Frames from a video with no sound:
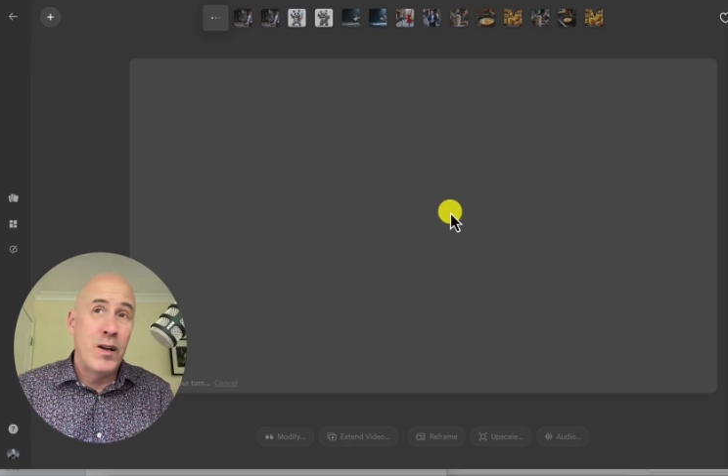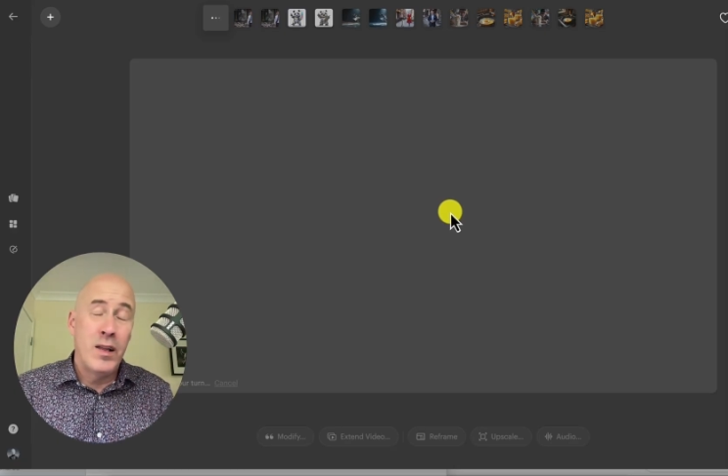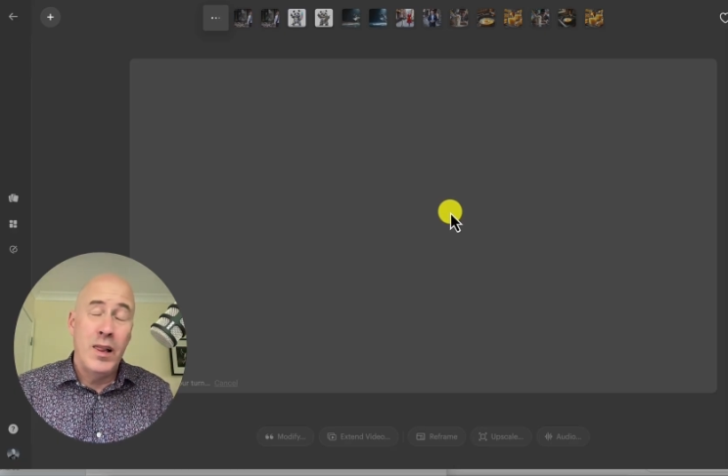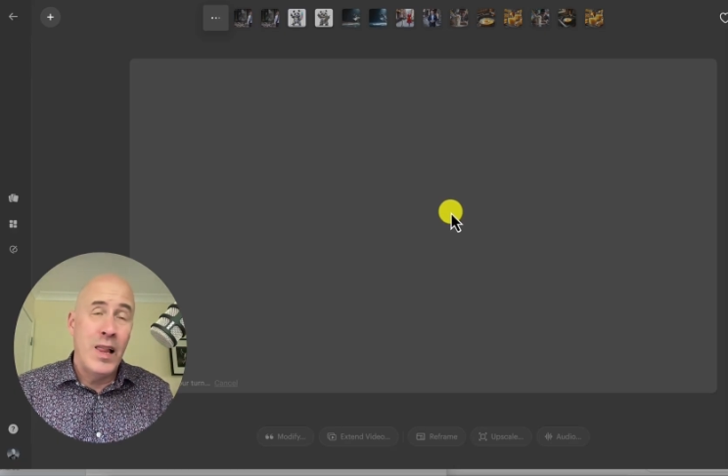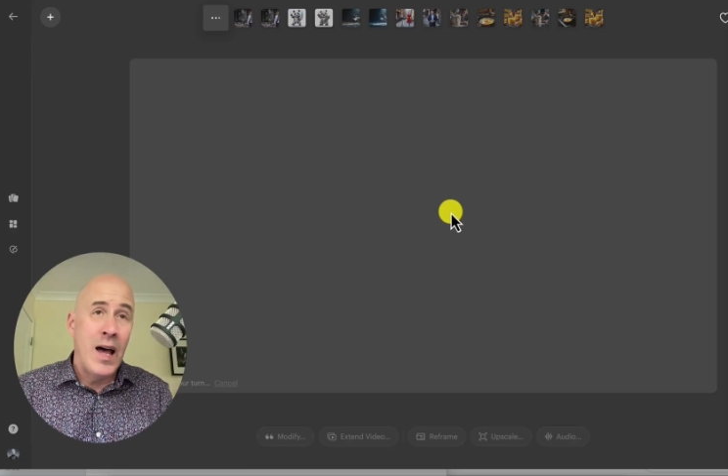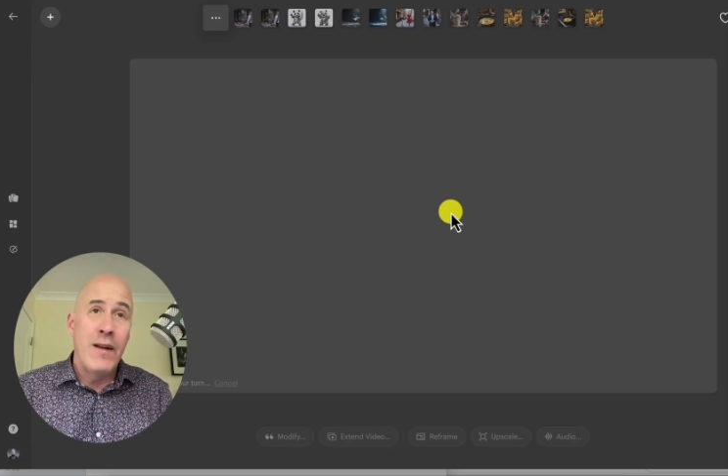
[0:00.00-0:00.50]
a
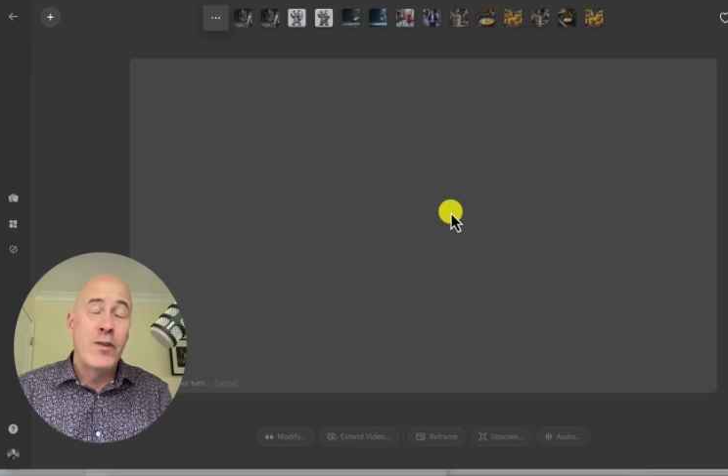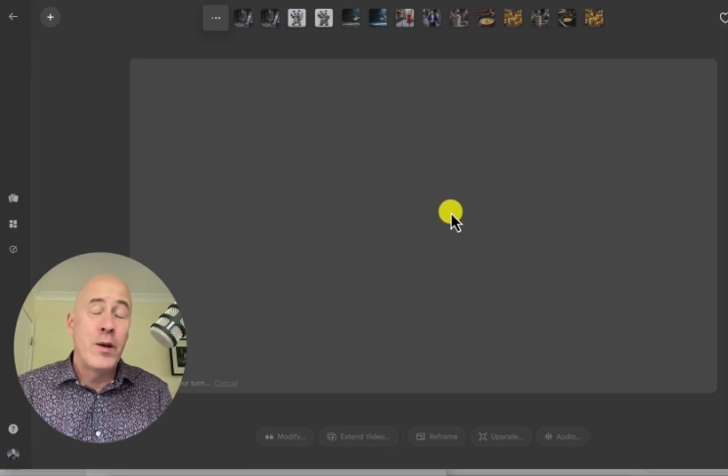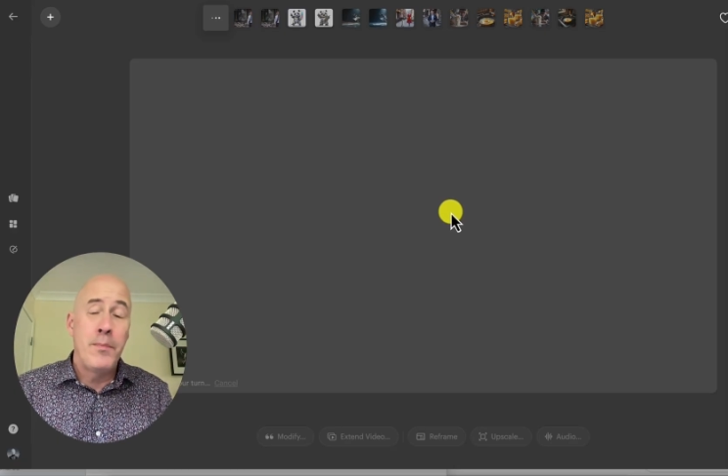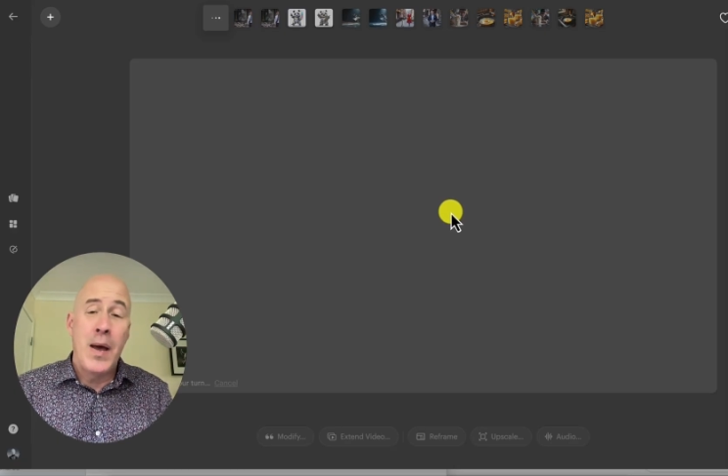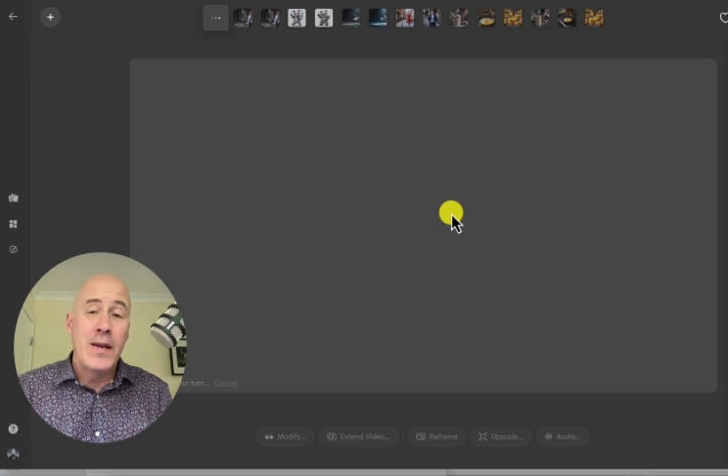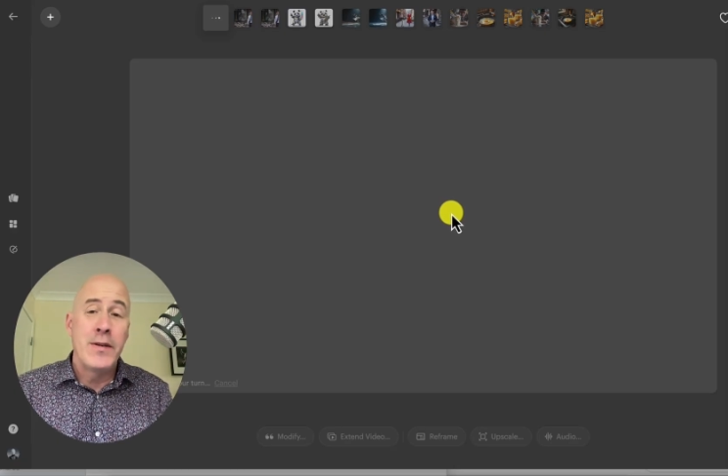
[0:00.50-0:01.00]
lot of
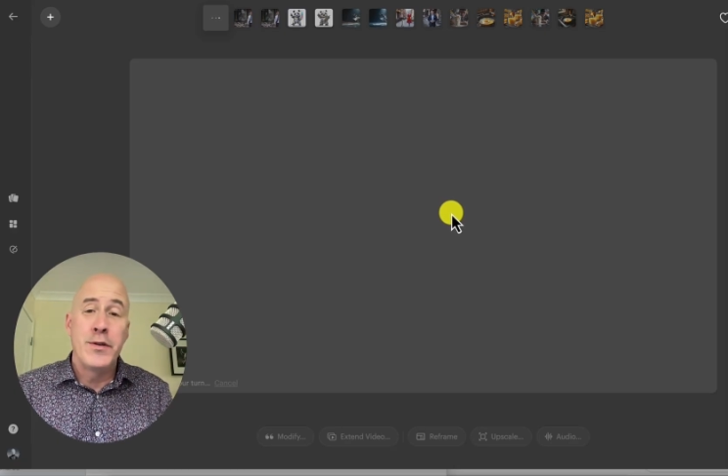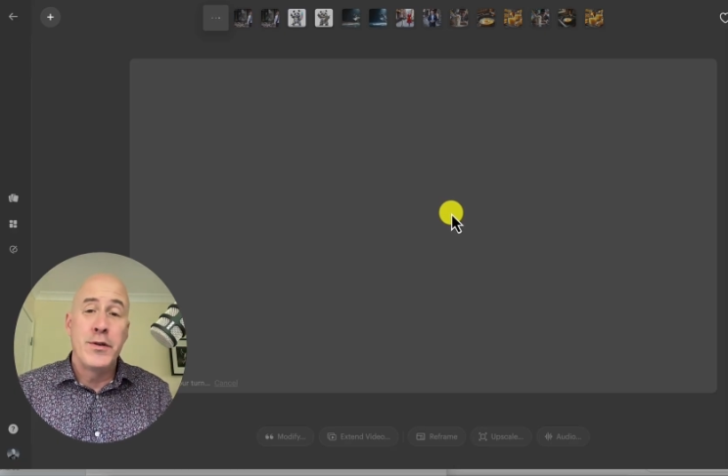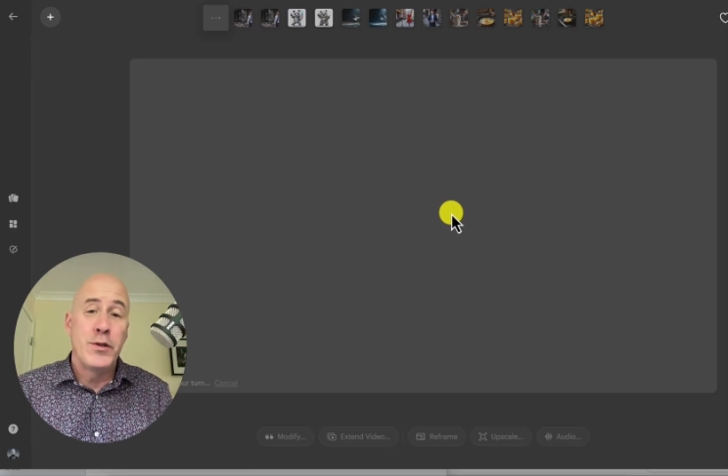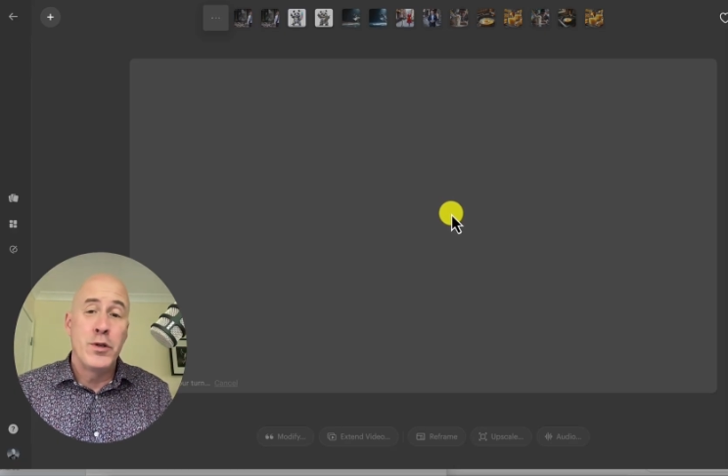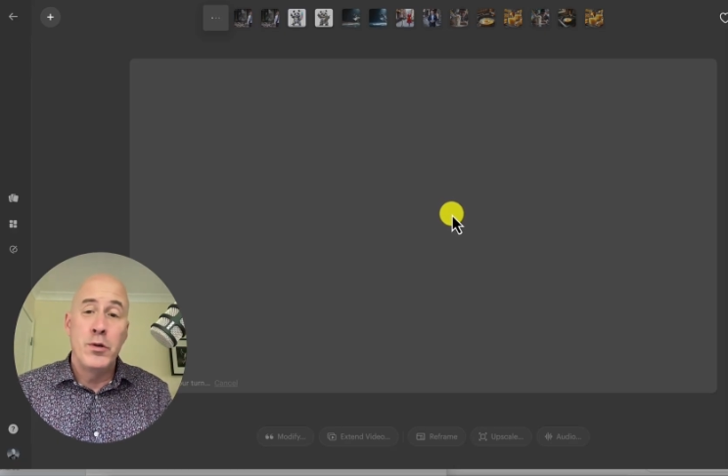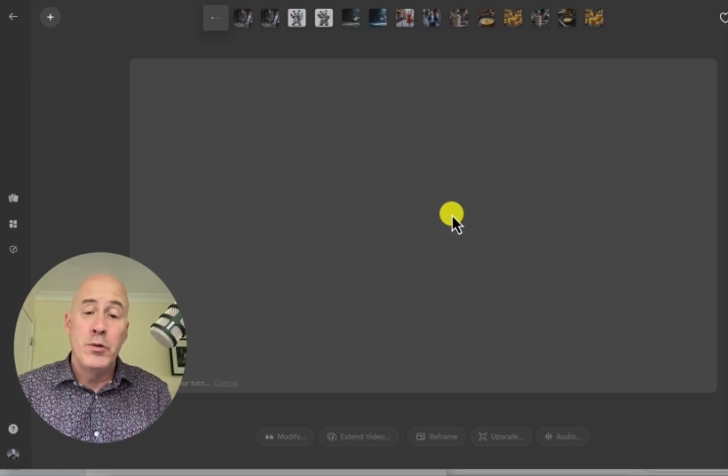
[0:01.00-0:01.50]

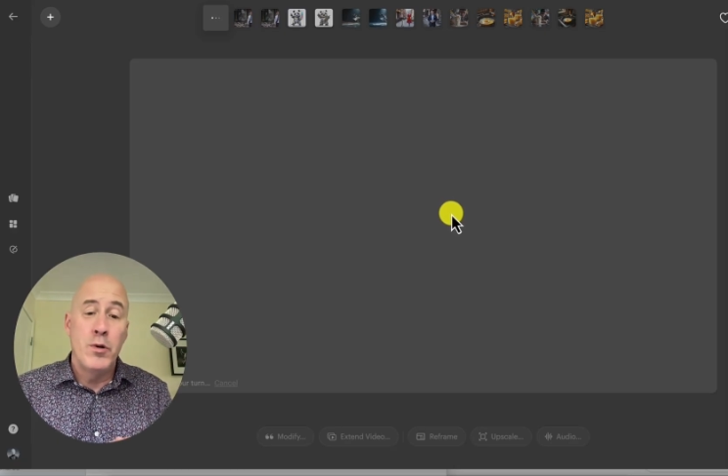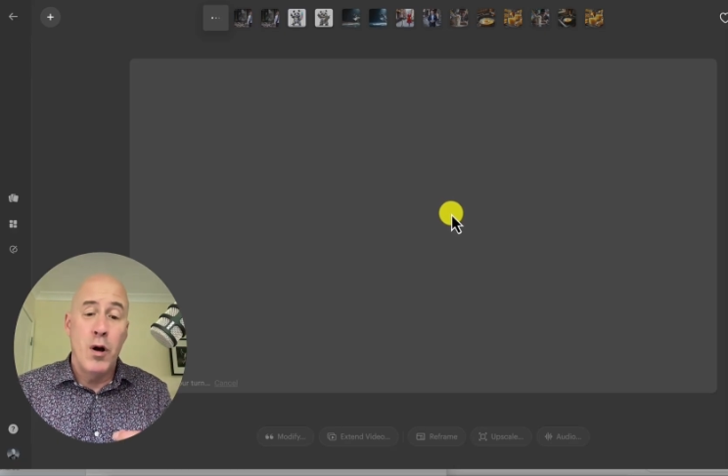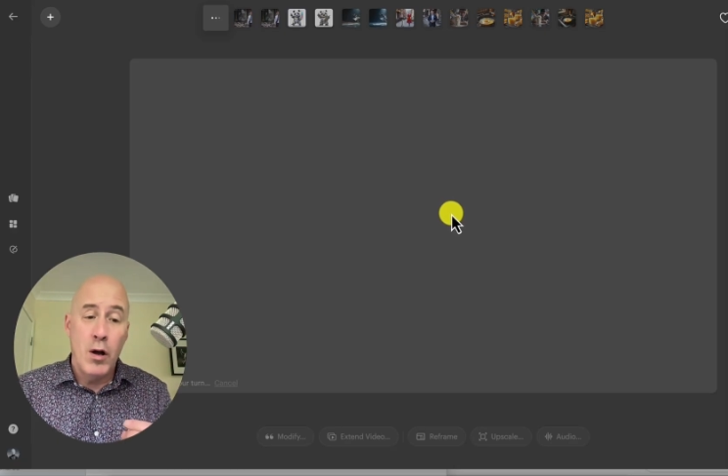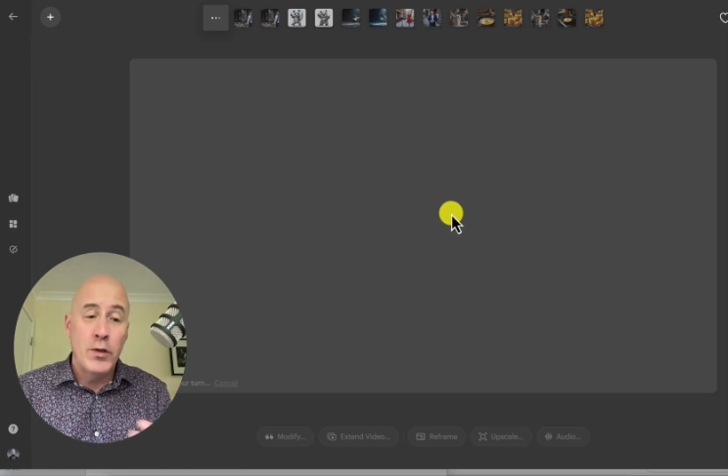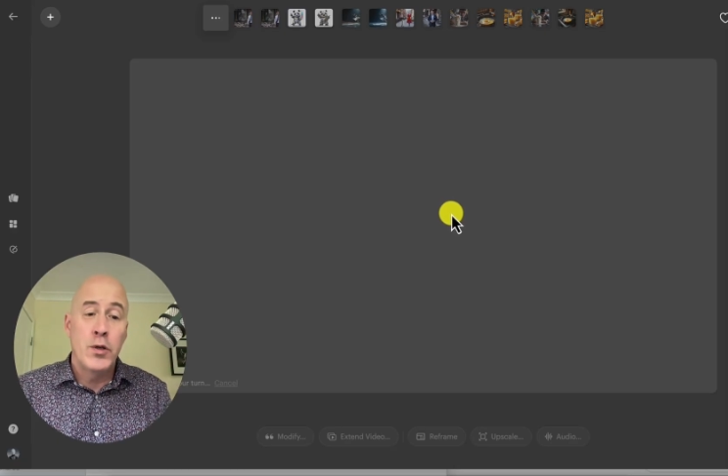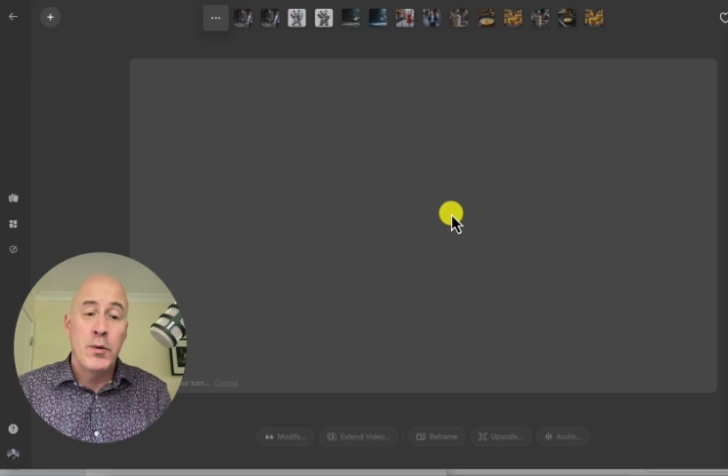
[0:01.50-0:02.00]
competitors who
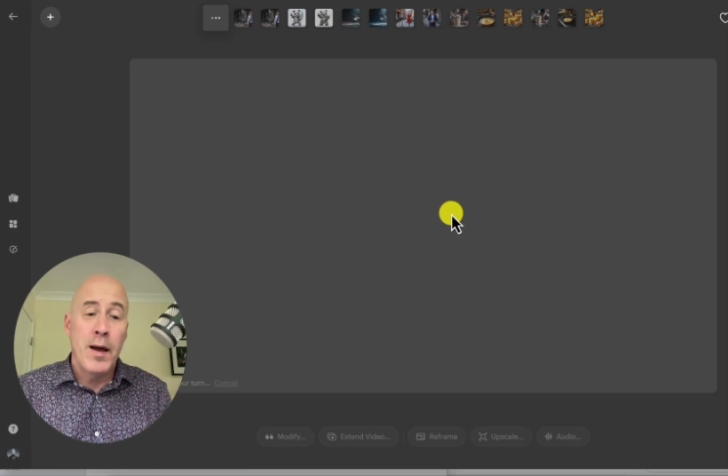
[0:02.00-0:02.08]
also